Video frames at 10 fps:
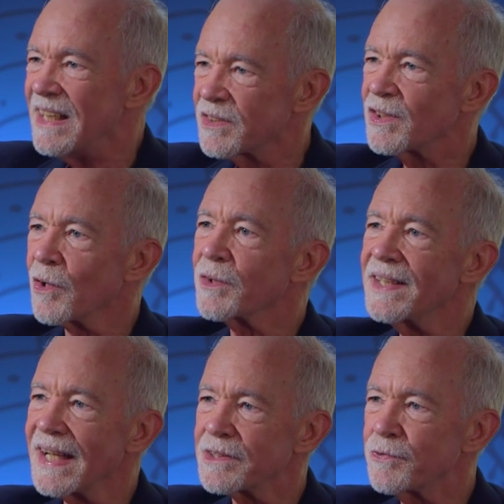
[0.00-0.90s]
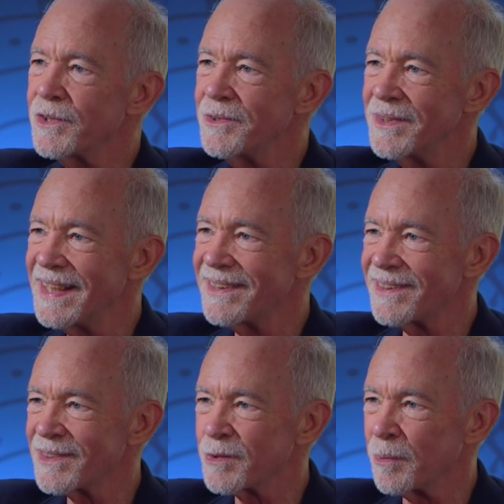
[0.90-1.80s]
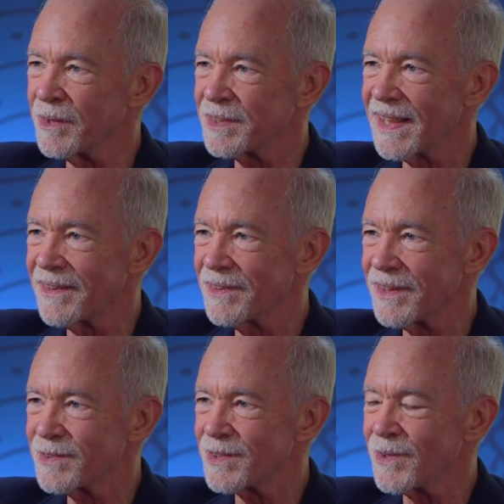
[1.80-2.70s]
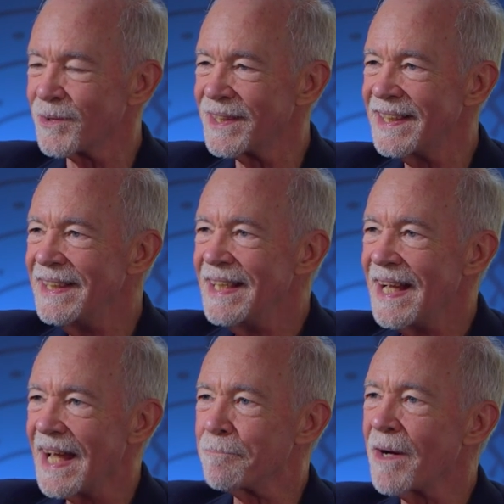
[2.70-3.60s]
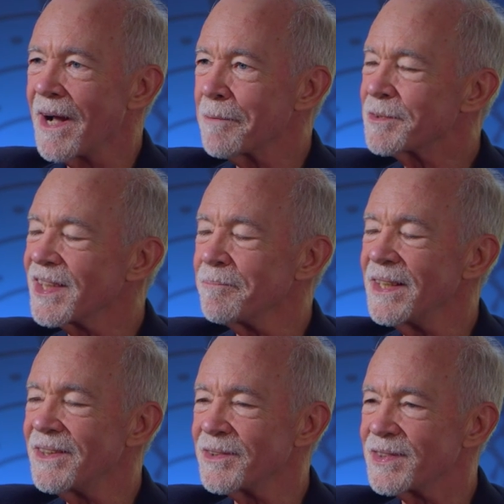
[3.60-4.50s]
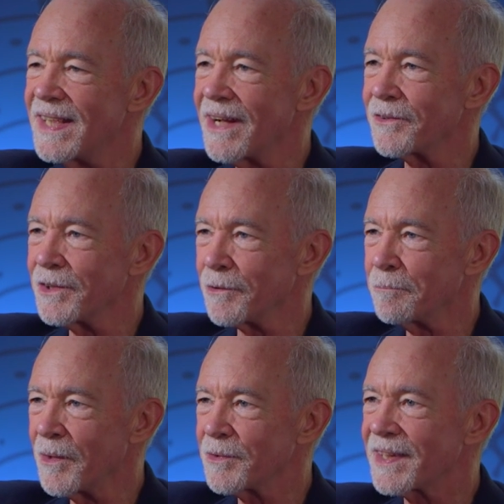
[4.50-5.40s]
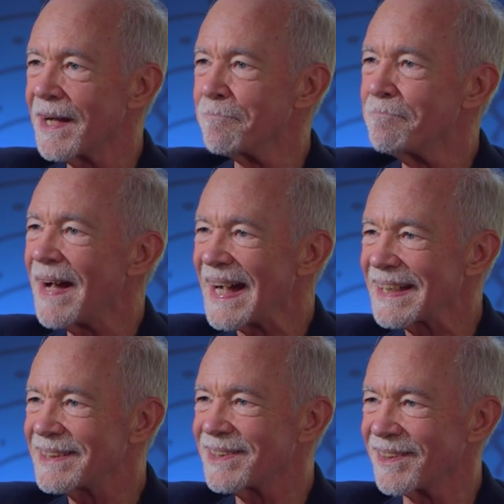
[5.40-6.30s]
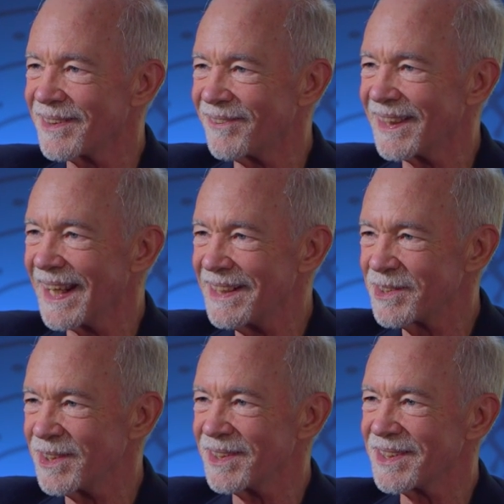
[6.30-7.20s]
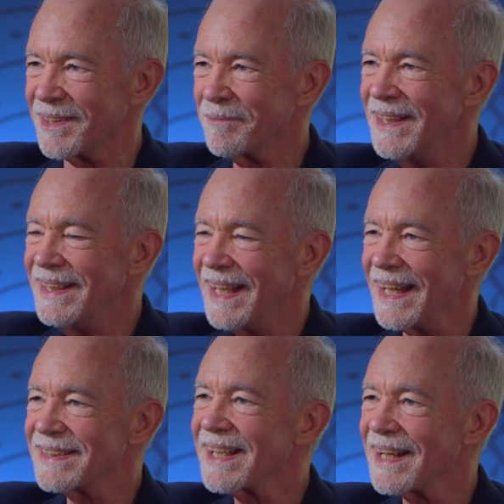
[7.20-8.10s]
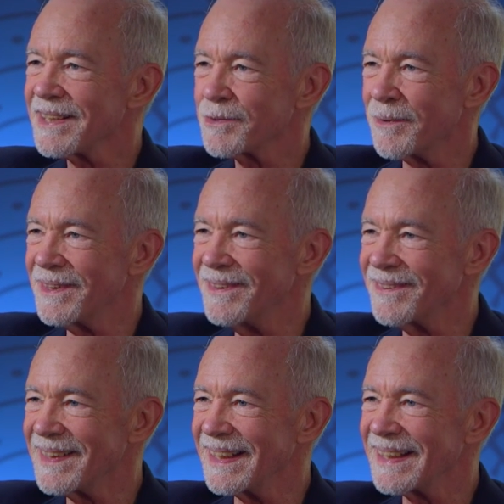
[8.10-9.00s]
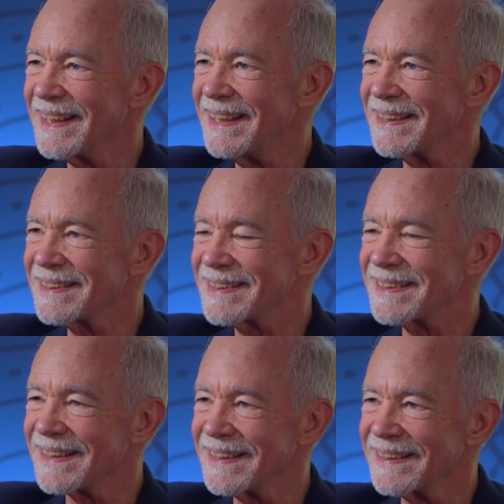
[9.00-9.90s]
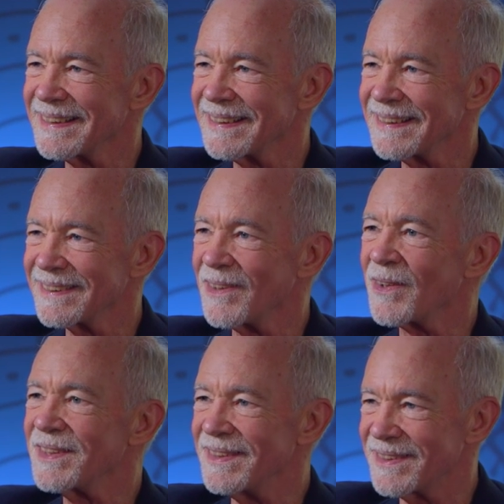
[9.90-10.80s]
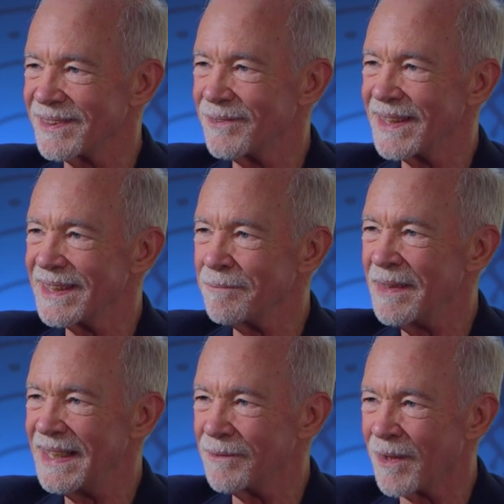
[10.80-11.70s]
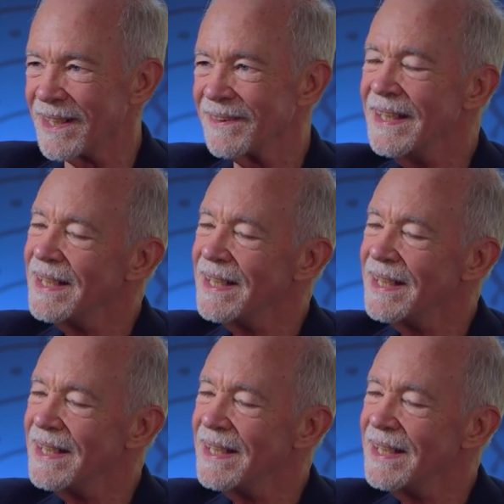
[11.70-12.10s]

So the next few years will tell the story, and perhaps some years now you'll both come back to the relationship and tell us where you think it's uh, gotten to in the meanwhile.